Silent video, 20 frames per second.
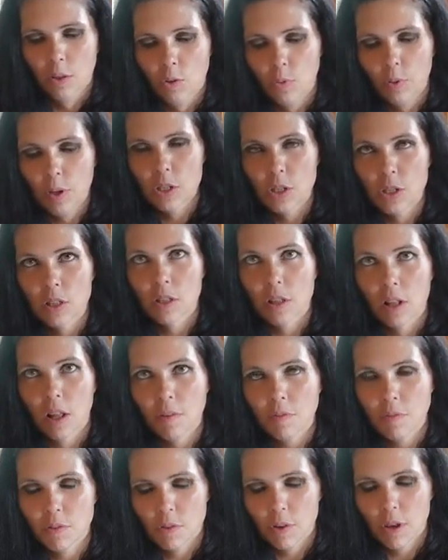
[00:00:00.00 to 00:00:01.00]
Norwegians
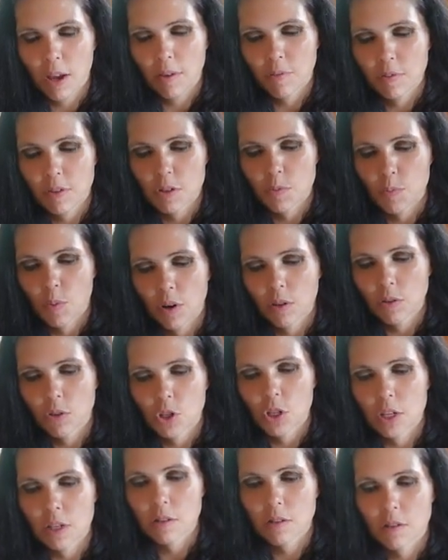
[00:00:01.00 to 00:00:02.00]
love to have this brown
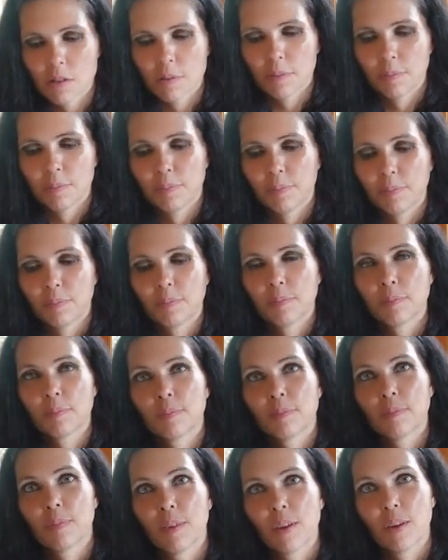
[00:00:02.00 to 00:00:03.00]
cheese
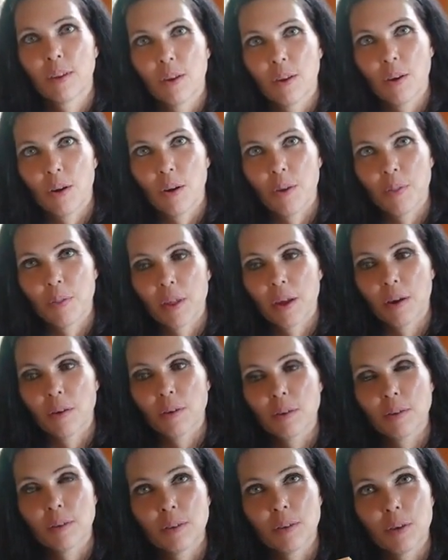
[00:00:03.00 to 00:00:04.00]
on
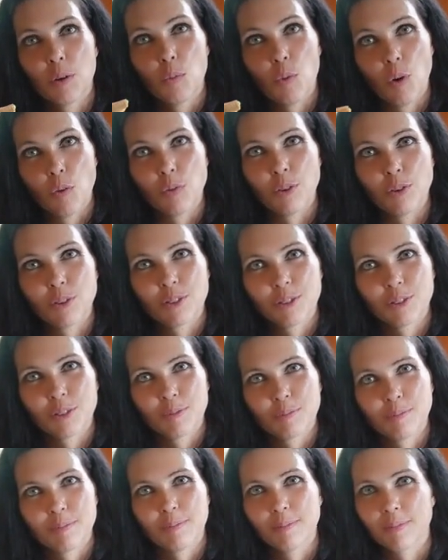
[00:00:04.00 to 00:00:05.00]
their waffles.